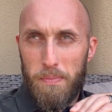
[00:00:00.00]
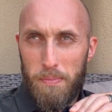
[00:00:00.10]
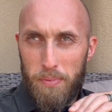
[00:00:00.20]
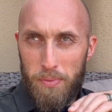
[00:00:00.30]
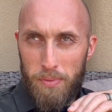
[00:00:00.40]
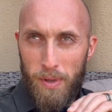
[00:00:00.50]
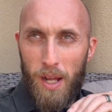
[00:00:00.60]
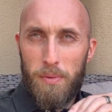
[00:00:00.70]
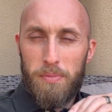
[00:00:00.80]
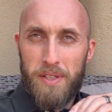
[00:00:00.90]

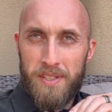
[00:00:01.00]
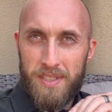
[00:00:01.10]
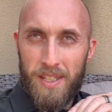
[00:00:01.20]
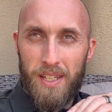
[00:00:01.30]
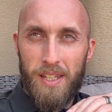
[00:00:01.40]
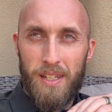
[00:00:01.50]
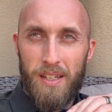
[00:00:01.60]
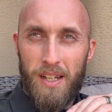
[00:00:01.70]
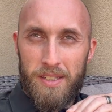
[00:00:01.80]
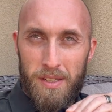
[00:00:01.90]
probably
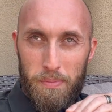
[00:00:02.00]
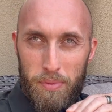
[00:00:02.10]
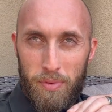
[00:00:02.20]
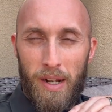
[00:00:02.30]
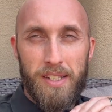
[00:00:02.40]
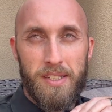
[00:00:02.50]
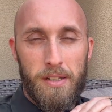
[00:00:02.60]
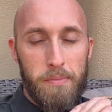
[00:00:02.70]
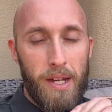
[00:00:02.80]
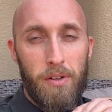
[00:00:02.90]
see a
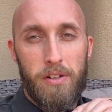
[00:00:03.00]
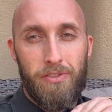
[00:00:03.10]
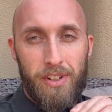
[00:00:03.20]
surprising amount of